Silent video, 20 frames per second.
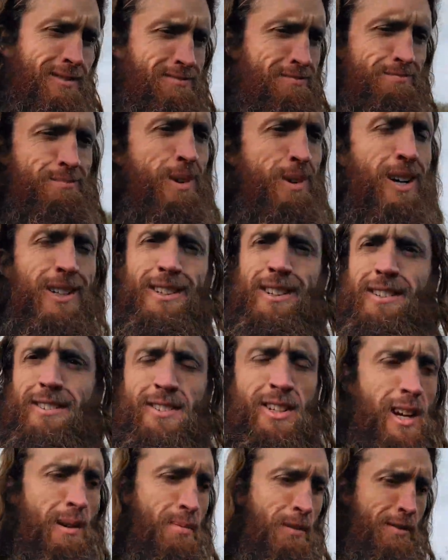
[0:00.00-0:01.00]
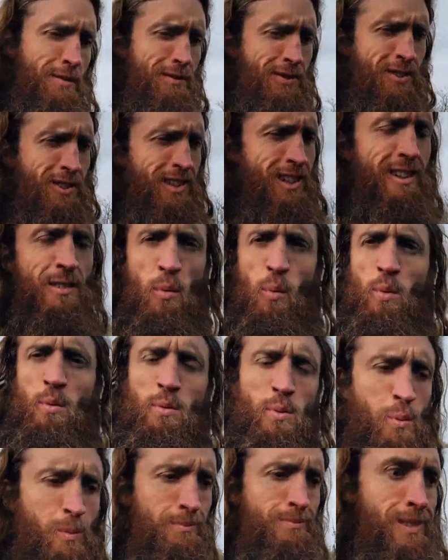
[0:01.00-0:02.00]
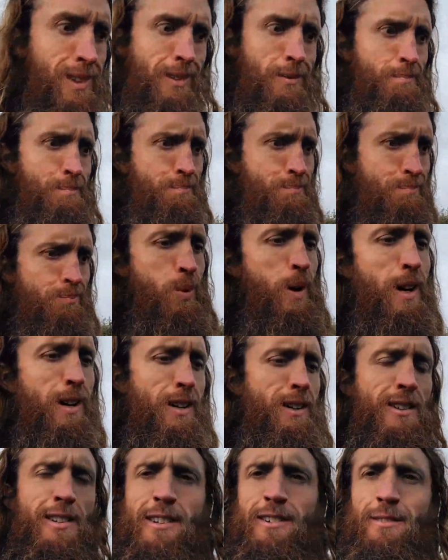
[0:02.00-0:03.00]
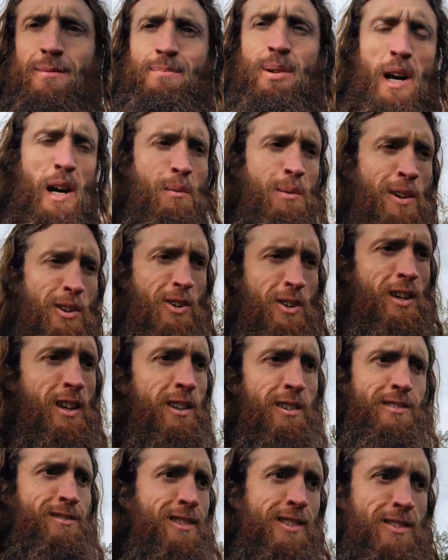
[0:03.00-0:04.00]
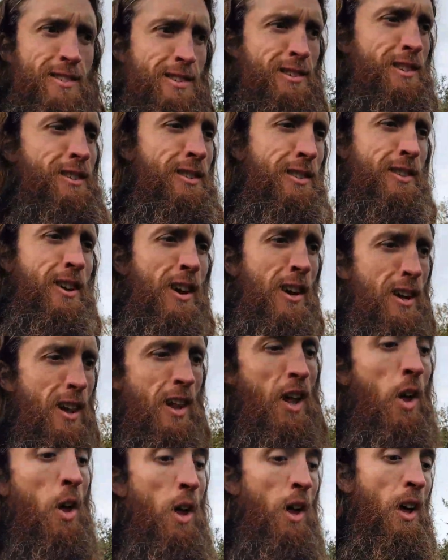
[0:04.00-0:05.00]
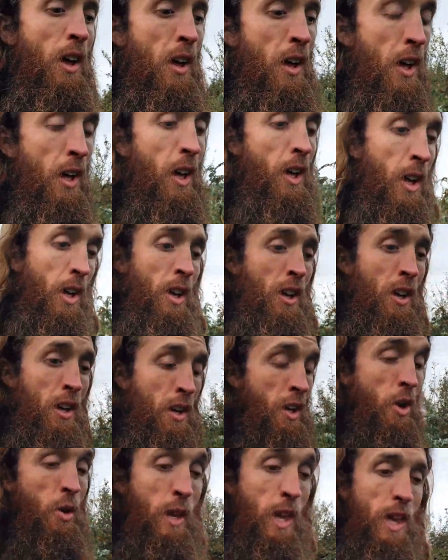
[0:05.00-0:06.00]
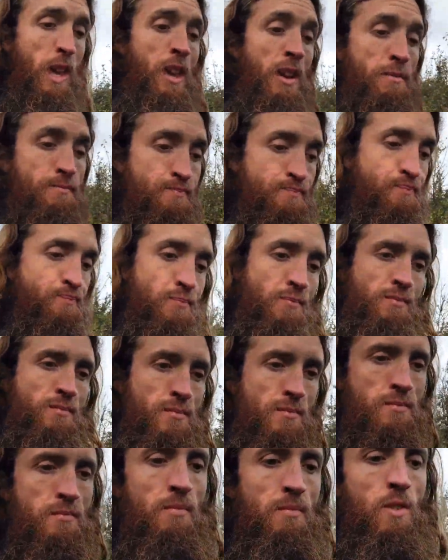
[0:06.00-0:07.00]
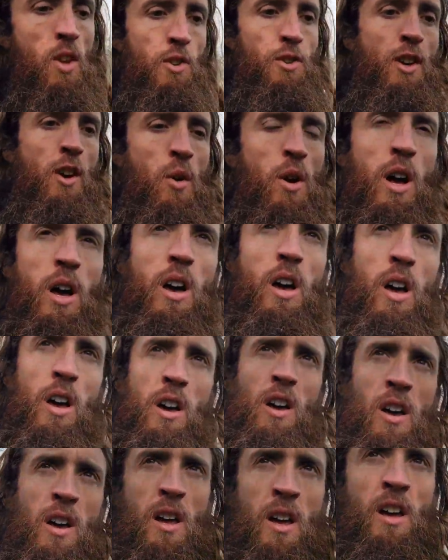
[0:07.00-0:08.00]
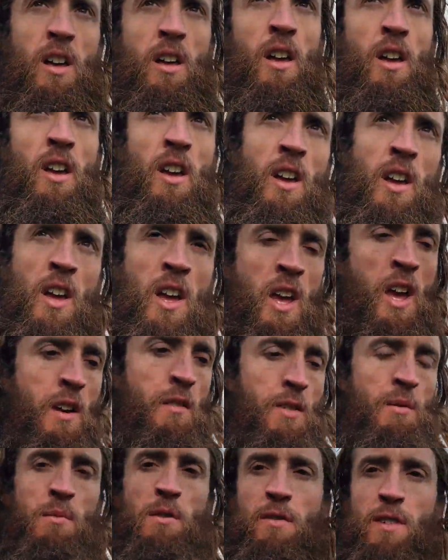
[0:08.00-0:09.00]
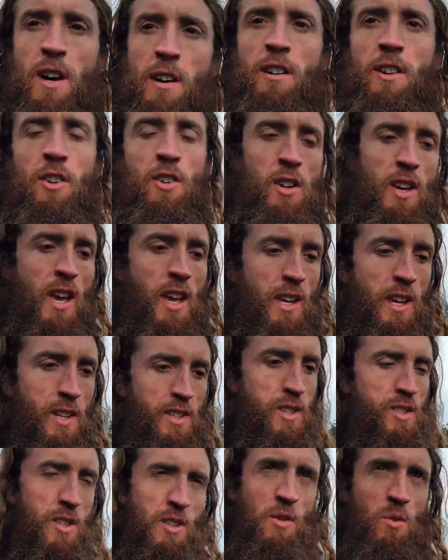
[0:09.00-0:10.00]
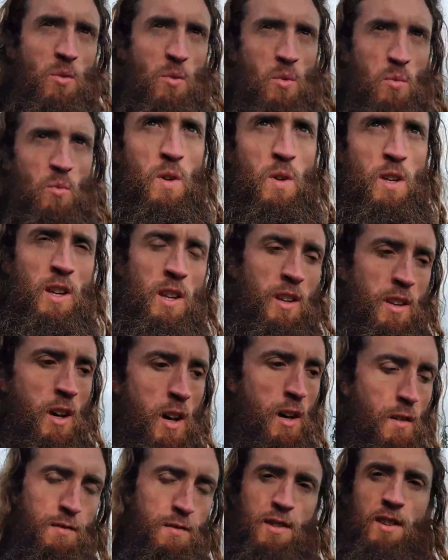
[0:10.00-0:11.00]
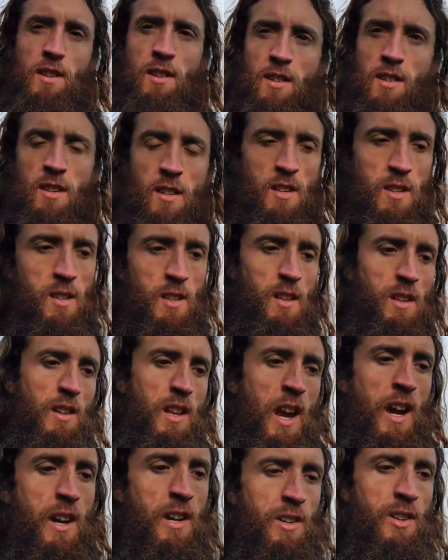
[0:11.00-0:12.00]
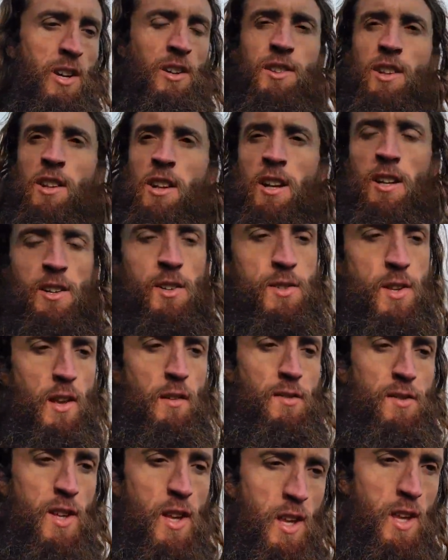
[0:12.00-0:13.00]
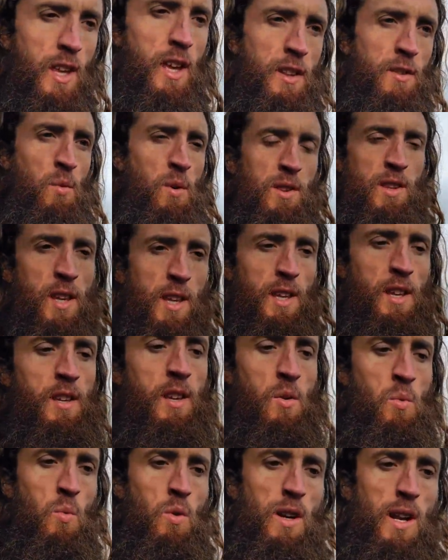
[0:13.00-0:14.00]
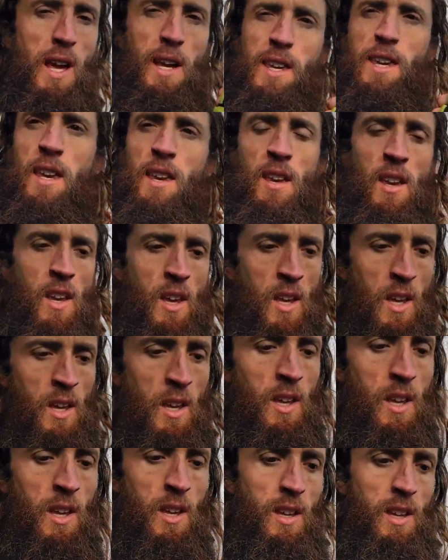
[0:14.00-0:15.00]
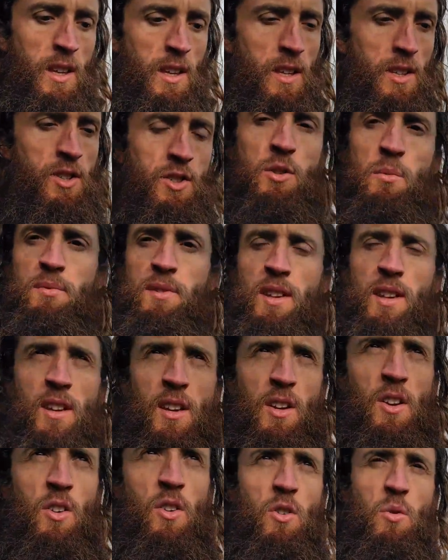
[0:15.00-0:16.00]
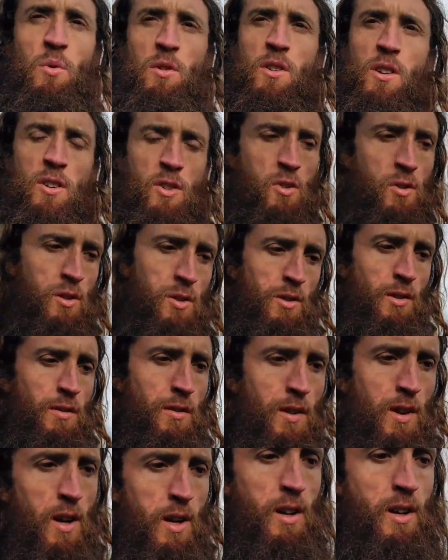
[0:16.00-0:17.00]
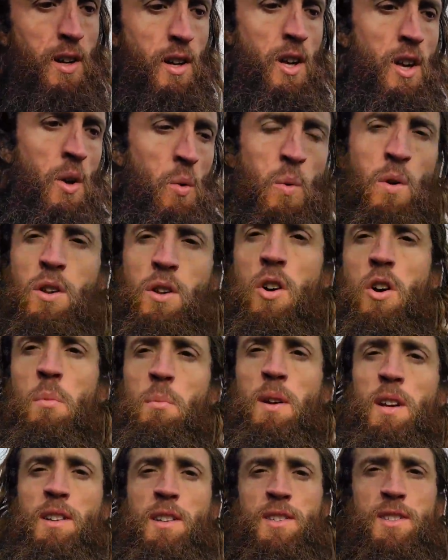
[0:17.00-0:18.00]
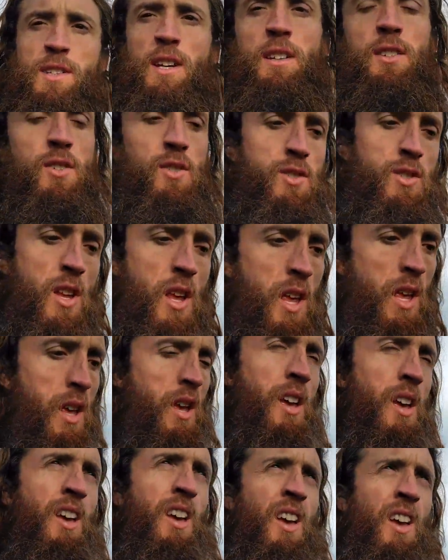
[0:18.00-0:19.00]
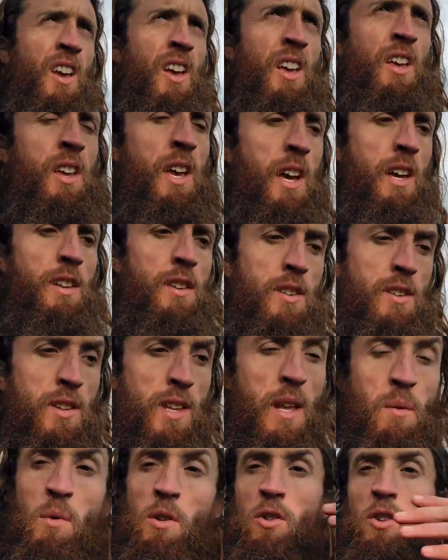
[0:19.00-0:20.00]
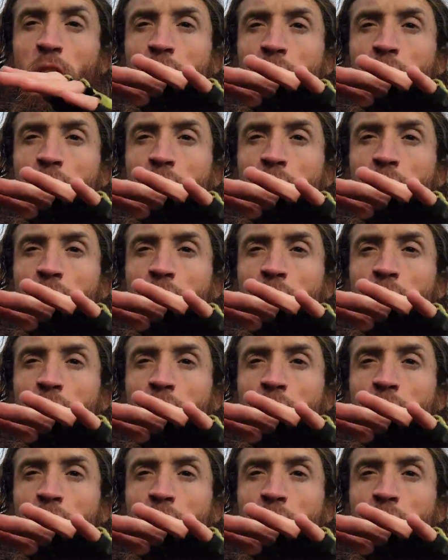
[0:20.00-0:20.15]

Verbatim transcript: like model type of funny, like weird Barbie looking doll. Okay? So, from a very young age, we often learn not to like ourselves and we think we're lacking in something or we're not good enough. We don't meet the standards. And then we